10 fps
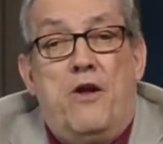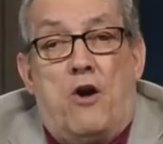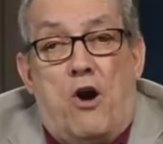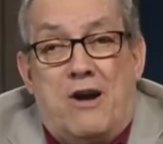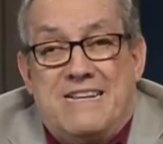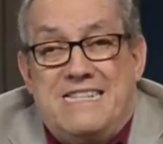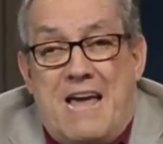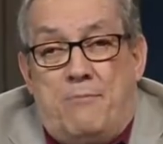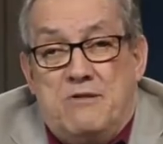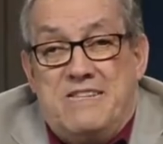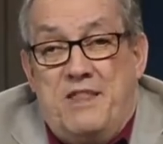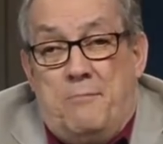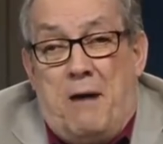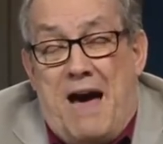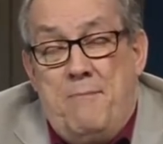there are examples in
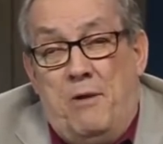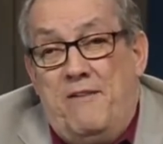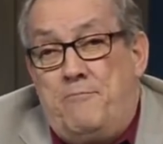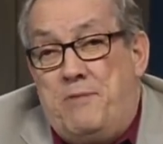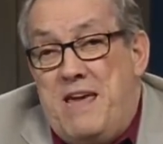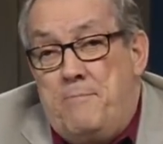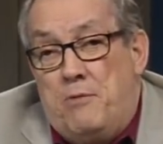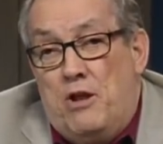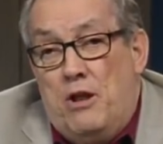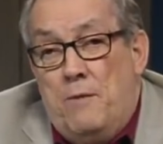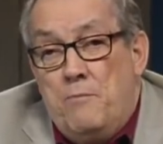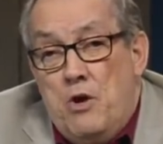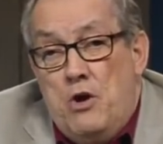the Bible of people